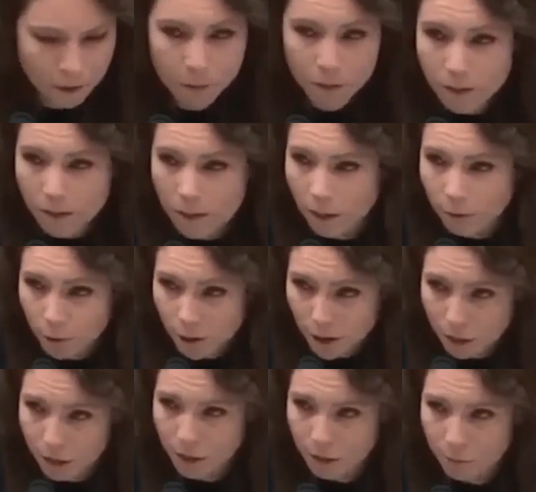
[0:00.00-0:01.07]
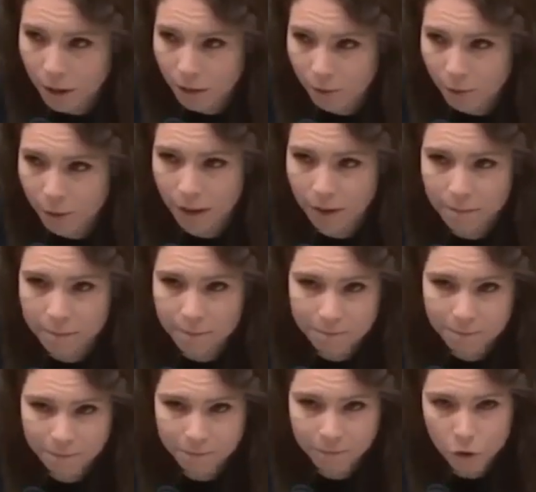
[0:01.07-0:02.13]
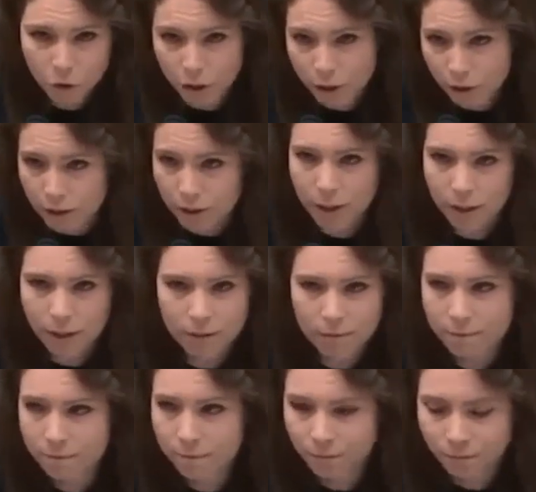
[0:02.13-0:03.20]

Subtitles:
when the stakes were nothing, by the way, 2 years later.